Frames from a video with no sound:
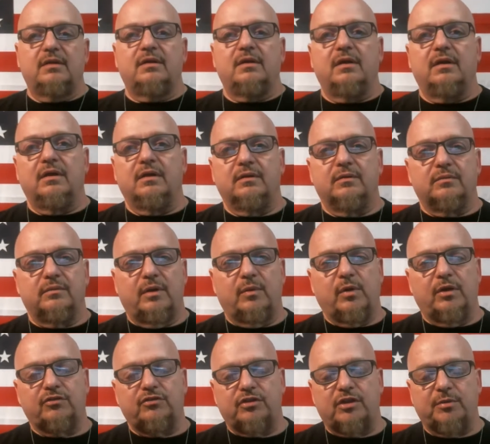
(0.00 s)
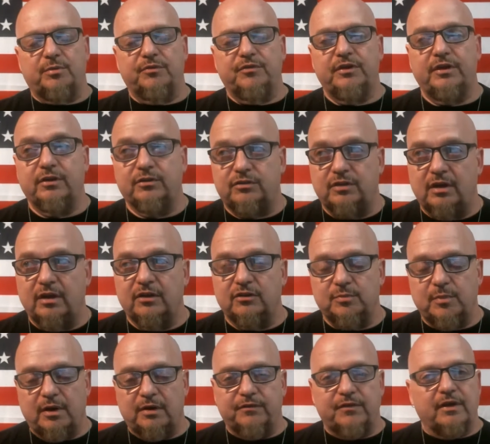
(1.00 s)
I watched a couple of videos today, as a
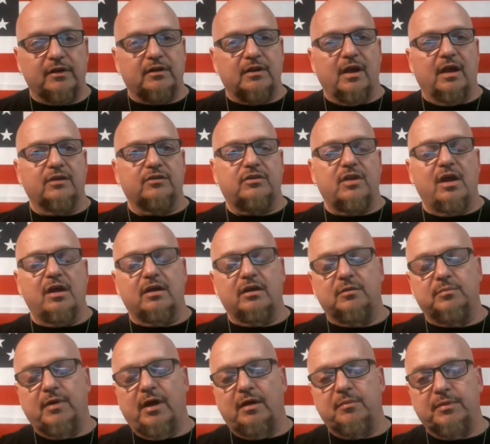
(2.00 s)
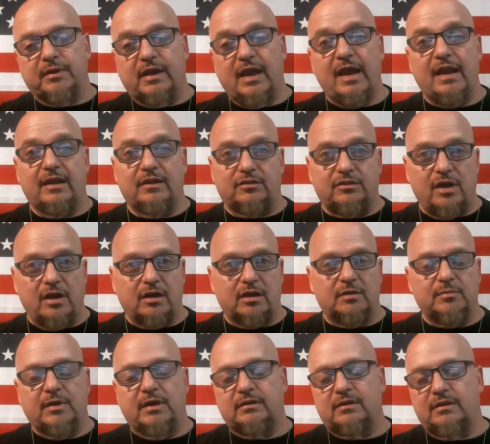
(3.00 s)
matter of fact, mechanics talking
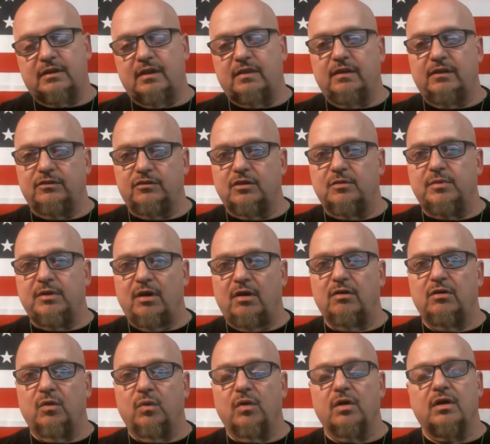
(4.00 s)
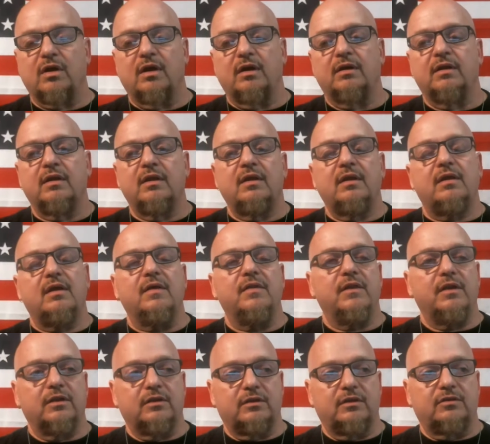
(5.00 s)
about that thing's going to be hard to work on and
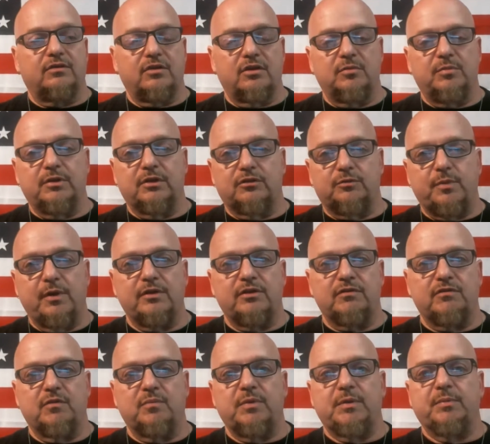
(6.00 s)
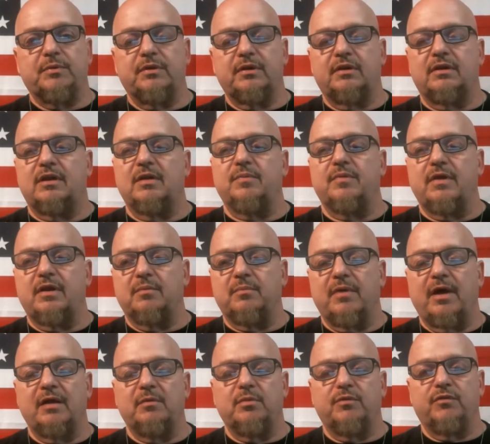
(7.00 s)
that it's going to be expensive, and people need to keep that in
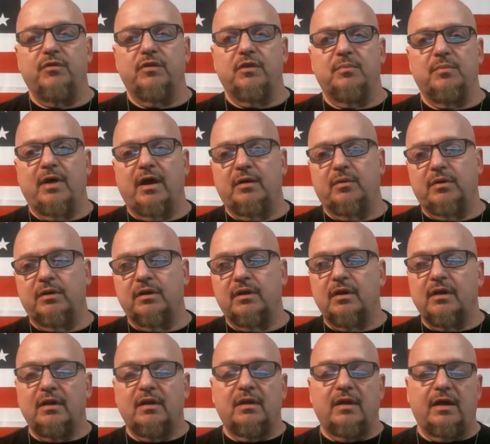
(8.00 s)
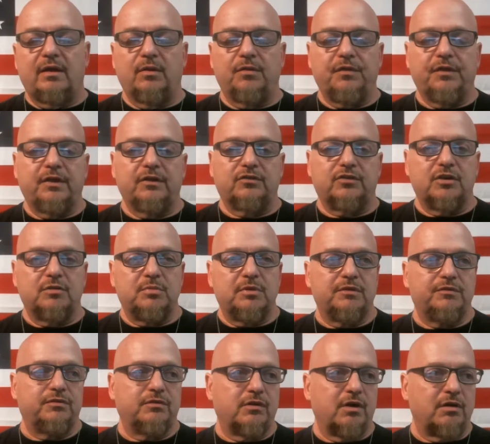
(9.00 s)
mind before they buy one. I don't think it's going to be
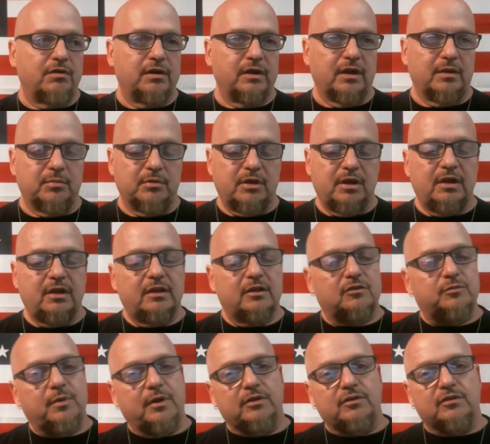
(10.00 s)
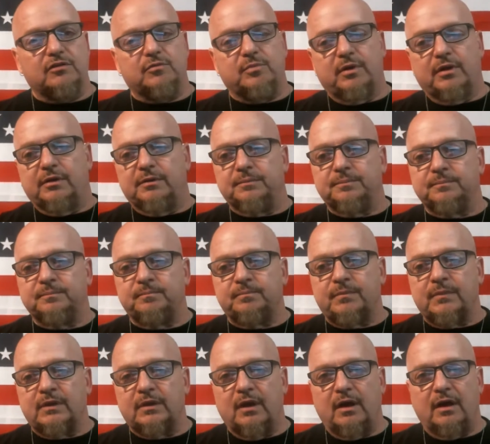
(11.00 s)
Ferrari or Lamborghini expensive, but
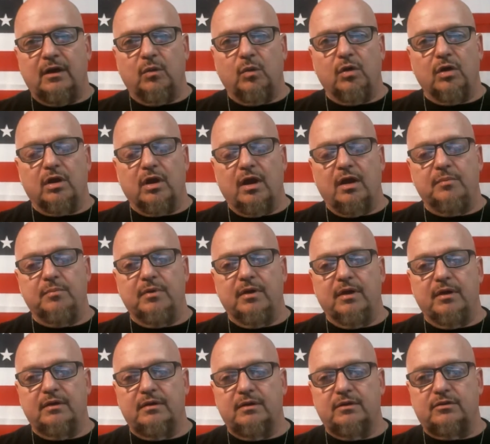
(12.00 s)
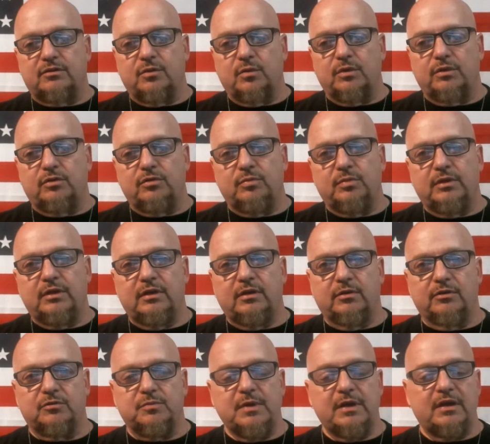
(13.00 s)
to work on, but it's going to be,
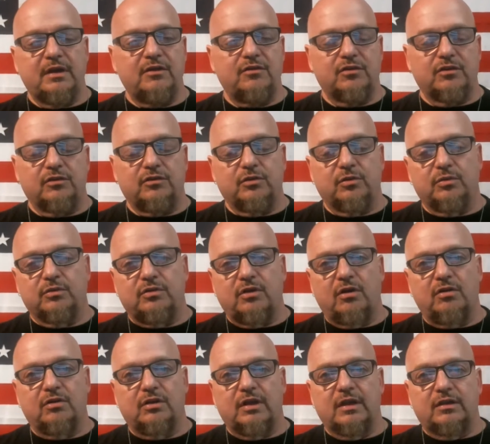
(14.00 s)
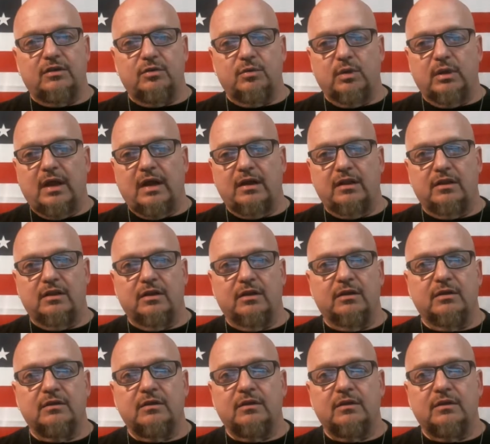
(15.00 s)
it's mid-engine, so it's hard to get to a lot of the,